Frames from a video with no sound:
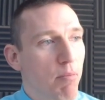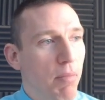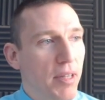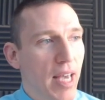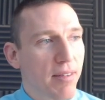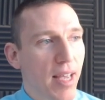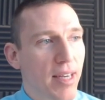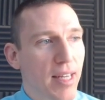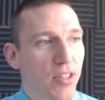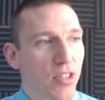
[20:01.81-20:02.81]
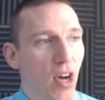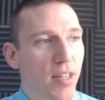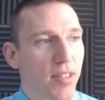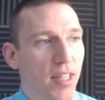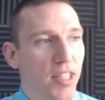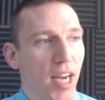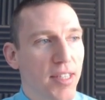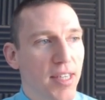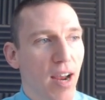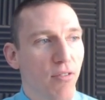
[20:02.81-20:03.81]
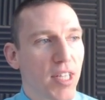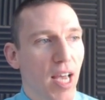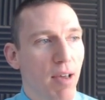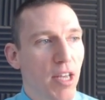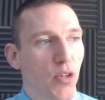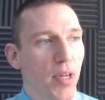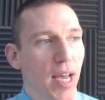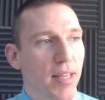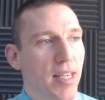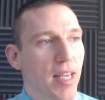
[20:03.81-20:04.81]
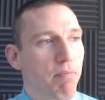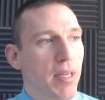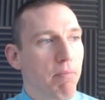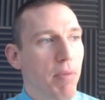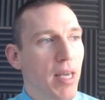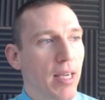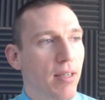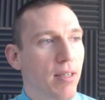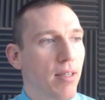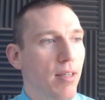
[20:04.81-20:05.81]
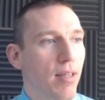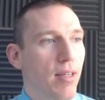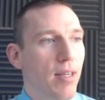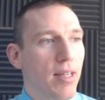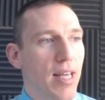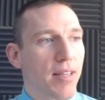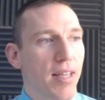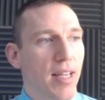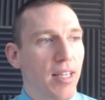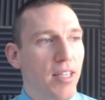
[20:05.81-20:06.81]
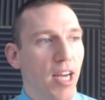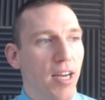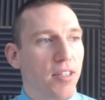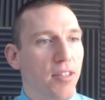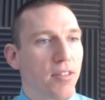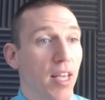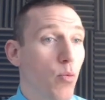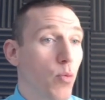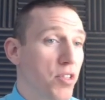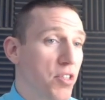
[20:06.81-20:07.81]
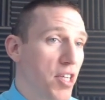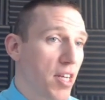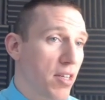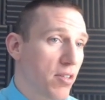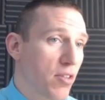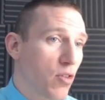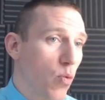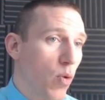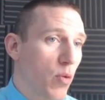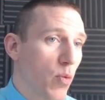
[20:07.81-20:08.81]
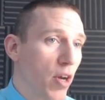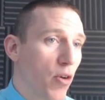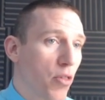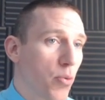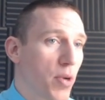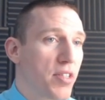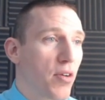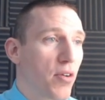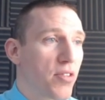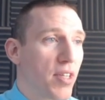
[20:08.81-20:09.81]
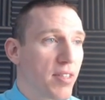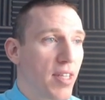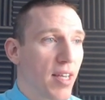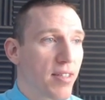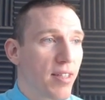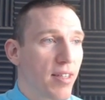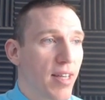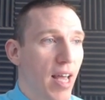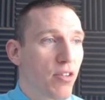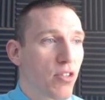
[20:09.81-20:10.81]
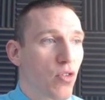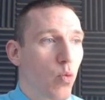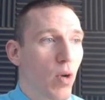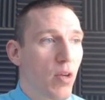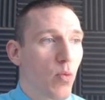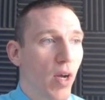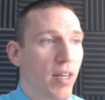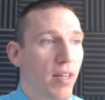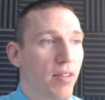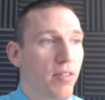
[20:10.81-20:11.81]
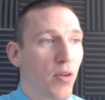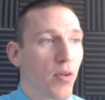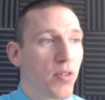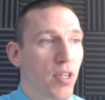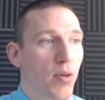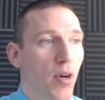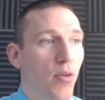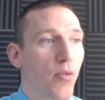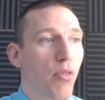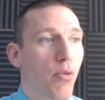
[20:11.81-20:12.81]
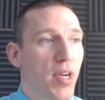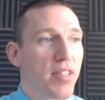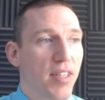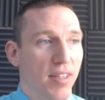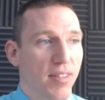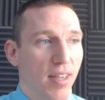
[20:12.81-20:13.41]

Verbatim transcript: But the SID is constantly changing. Every time I do an ICMP ping, the SID changes. It was just 2103066. Now it's 2100366.